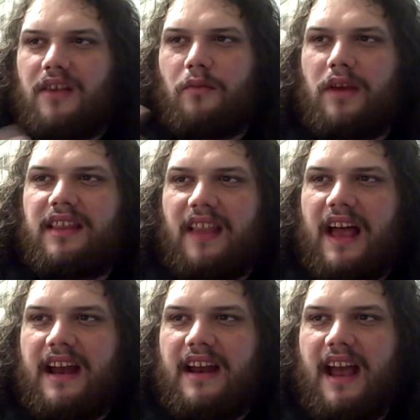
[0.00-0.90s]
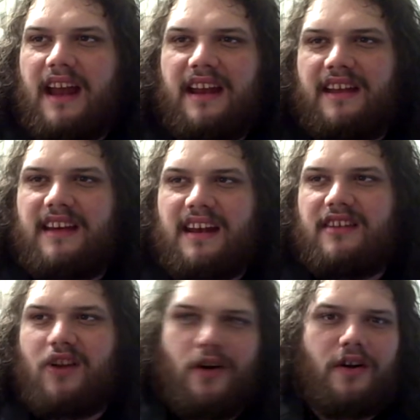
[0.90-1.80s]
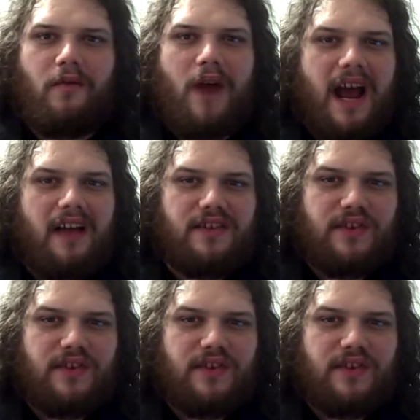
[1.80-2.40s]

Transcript: the red light and he didn't turn around,